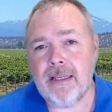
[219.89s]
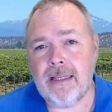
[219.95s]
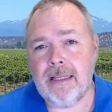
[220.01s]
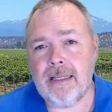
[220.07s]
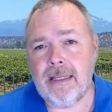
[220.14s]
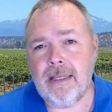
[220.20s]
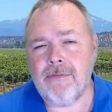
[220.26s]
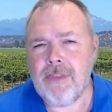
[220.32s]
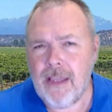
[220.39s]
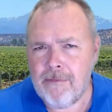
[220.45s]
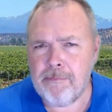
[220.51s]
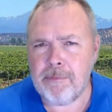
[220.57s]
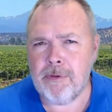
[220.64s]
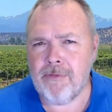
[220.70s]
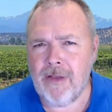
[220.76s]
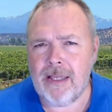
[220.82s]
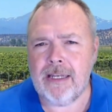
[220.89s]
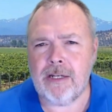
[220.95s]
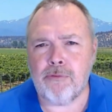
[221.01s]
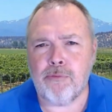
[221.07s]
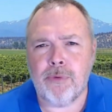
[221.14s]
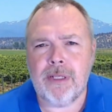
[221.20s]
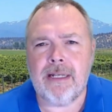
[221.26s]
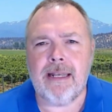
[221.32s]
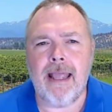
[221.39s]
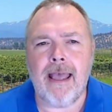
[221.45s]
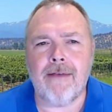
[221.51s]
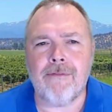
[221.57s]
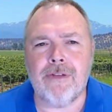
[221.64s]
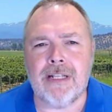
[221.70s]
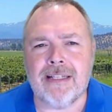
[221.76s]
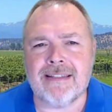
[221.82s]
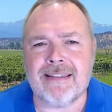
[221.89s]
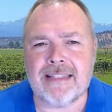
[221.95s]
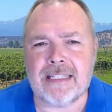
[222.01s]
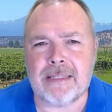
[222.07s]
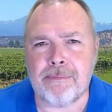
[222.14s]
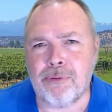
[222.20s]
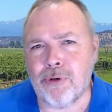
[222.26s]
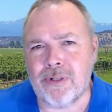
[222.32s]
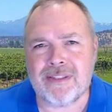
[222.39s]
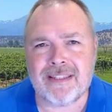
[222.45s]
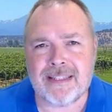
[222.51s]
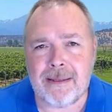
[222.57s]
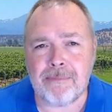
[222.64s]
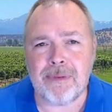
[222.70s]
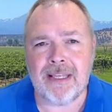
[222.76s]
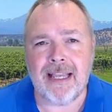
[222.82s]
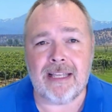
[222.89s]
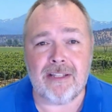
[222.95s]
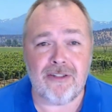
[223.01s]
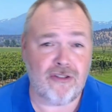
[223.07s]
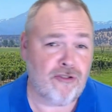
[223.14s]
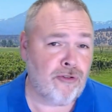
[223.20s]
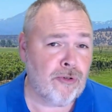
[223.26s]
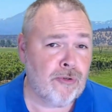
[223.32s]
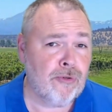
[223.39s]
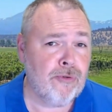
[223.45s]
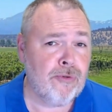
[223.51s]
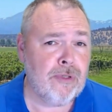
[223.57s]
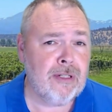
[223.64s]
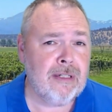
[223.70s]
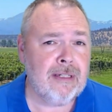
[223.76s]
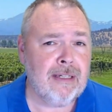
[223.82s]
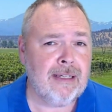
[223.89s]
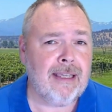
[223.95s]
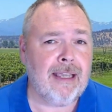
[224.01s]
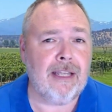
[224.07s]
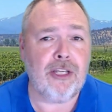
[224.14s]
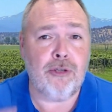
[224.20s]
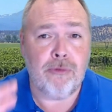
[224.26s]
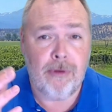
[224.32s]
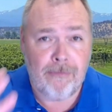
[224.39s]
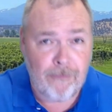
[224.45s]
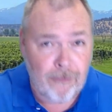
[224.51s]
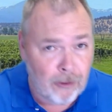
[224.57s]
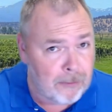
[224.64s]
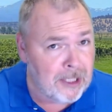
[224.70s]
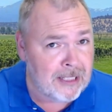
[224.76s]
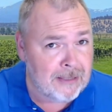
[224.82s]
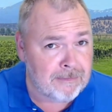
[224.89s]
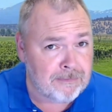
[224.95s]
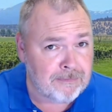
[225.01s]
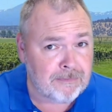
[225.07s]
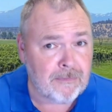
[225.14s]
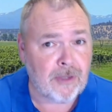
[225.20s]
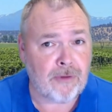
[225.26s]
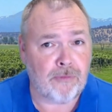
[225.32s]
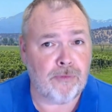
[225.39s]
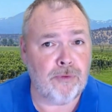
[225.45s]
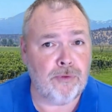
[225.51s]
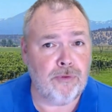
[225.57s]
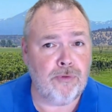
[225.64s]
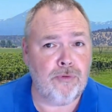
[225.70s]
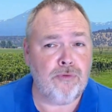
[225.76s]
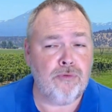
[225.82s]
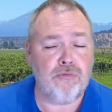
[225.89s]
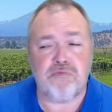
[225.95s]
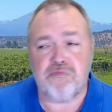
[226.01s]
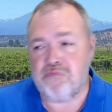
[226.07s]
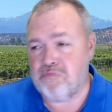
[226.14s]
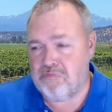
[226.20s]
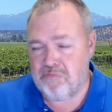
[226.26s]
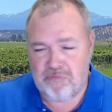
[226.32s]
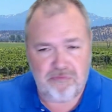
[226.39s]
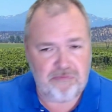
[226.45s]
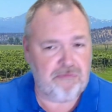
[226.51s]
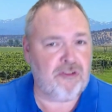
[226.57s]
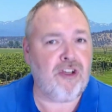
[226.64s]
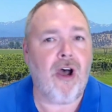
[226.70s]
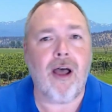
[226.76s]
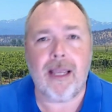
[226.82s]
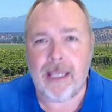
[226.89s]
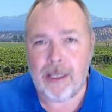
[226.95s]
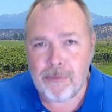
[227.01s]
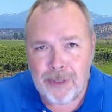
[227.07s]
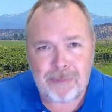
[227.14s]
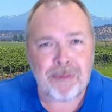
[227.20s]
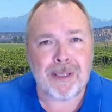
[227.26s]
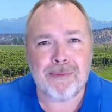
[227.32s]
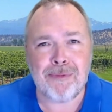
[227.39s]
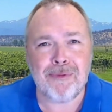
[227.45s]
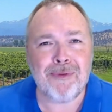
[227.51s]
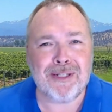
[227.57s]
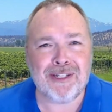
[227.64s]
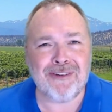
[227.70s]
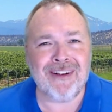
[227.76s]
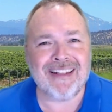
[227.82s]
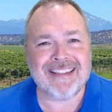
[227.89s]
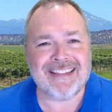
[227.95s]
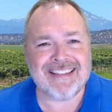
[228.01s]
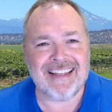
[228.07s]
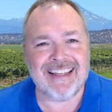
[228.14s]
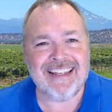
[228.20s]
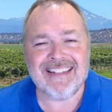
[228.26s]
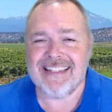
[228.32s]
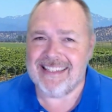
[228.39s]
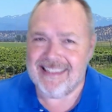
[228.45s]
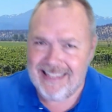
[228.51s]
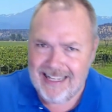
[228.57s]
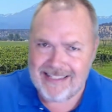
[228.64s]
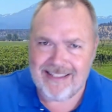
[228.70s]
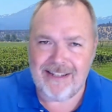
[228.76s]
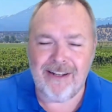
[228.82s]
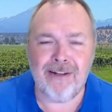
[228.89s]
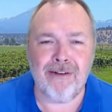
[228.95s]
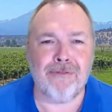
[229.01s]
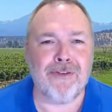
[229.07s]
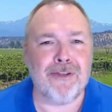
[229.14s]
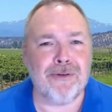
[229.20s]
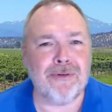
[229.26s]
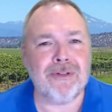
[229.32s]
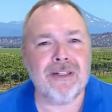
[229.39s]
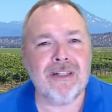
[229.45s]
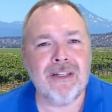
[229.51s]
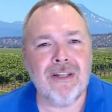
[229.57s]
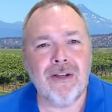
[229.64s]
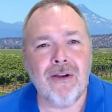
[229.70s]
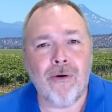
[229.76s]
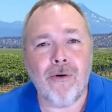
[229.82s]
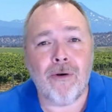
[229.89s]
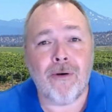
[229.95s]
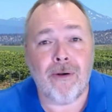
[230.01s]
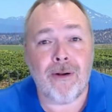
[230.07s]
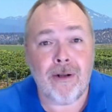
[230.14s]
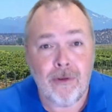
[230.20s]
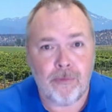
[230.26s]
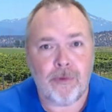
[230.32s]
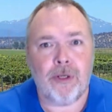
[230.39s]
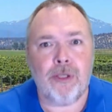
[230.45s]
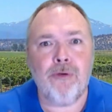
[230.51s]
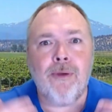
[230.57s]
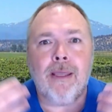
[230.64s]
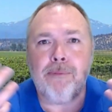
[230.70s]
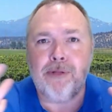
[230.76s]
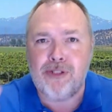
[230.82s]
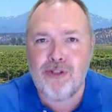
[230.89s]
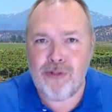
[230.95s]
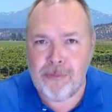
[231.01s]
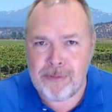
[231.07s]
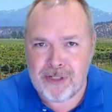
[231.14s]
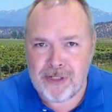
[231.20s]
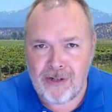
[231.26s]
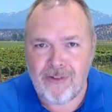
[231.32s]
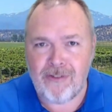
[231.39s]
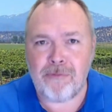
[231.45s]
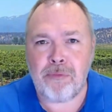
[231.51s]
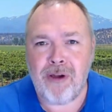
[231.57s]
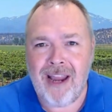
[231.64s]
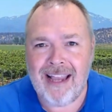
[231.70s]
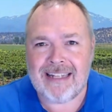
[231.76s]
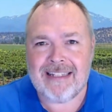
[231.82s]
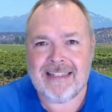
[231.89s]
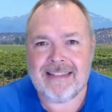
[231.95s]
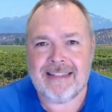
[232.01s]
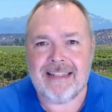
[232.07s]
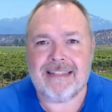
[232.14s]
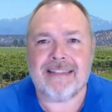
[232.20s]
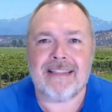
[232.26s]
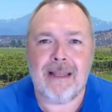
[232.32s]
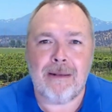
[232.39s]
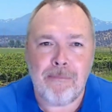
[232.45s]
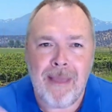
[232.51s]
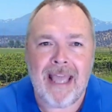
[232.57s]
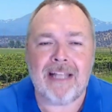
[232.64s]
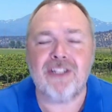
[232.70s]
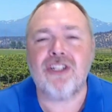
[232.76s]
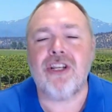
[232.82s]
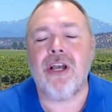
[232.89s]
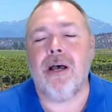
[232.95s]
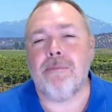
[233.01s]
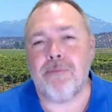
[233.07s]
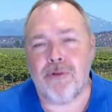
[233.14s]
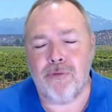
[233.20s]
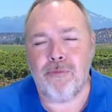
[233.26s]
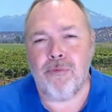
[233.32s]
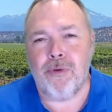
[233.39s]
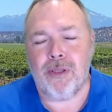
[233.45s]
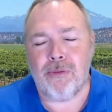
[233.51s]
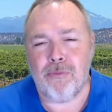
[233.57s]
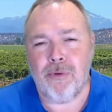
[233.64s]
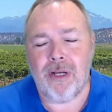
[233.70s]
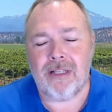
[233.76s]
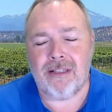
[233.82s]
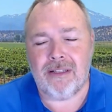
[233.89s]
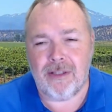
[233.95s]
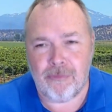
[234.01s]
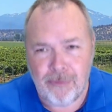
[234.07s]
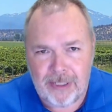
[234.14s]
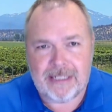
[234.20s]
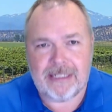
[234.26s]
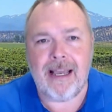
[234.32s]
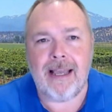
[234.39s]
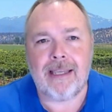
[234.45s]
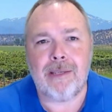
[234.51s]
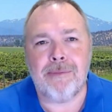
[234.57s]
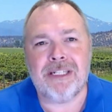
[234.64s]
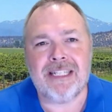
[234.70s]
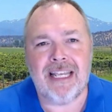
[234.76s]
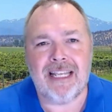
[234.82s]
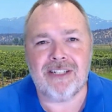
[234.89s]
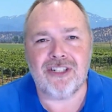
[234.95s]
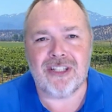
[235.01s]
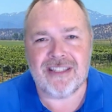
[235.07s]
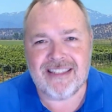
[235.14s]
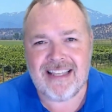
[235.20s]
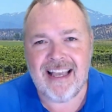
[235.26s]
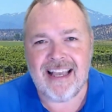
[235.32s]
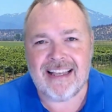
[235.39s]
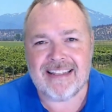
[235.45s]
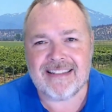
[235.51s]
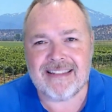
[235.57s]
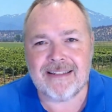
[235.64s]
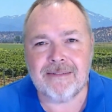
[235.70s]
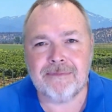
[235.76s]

If they've provided written evidence that supports something as true, can you affirm it through talking with people when you're on site? That's an interview. Or were you able to observe practices that match up with what the written documentation says?